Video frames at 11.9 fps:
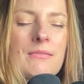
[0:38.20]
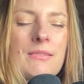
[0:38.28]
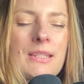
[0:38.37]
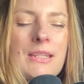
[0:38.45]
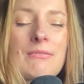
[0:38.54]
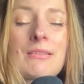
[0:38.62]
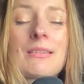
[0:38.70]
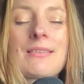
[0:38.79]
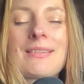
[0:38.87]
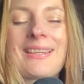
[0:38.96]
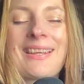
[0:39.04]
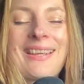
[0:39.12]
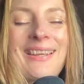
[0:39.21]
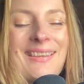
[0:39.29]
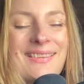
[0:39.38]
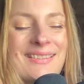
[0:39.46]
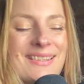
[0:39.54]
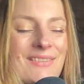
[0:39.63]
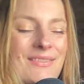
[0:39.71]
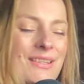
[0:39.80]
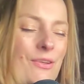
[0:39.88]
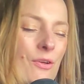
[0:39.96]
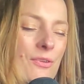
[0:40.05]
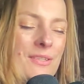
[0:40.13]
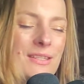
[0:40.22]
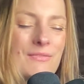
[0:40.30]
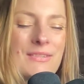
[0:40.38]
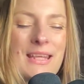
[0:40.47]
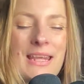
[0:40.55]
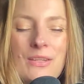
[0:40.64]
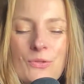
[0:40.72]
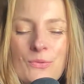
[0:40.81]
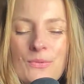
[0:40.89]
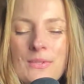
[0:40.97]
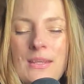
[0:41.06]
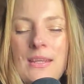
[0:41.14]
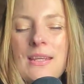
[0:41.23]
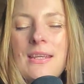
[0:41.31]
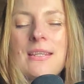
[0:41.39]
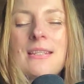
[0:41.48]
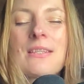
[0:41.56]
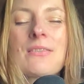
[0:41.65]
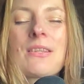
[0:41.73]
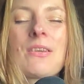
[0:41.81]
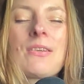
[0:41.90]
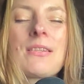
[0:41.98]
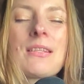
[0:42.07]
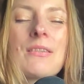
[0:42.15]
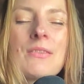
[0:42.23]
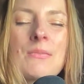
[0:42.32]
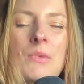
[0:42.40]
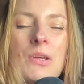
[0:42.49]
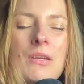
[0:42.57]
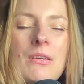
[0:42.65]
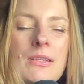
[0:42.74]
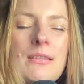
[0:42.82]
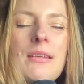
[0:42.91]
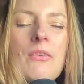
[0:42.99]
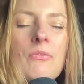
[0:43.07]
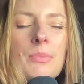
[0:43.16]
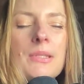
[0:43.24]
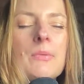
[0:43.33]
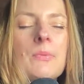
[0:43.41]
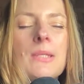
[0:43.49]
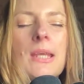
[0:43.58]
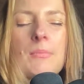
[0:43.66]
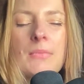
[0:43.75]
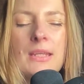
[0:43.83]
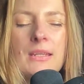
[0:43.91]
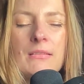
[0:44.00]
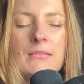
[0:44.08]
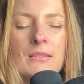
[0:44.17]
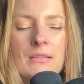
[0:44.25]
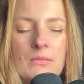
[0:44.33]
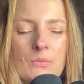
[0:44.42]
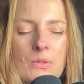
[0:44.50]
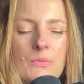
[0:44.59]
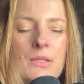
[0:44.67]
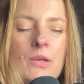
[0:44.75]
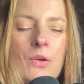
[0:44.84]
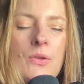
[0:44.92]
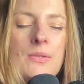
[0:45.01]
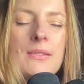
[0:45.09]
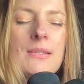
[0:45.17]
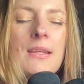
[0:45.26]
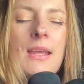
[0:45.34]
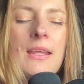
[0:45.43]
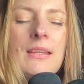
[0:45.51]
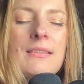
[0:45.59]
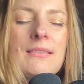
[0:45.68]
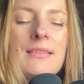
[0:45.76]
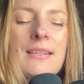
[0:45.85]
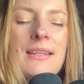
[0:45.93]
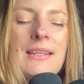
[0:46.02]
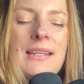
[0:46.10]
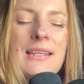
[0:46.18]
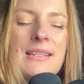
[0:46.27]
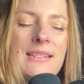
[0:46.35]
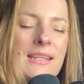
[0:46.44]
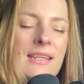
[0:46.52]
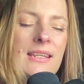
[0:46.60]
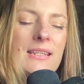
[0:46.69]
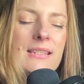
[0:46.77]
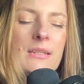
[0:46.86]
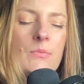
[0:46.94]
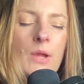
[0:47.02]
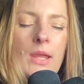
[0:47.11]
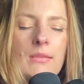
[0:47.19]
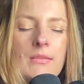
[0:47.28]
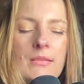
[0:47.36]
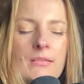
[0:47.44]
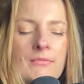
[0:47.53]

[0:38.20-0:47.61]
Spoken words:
dearest, dearest God, dearest angels, dearest guides, dearest my higher self, please protect me as I work with the cards today. Taking a deep breath.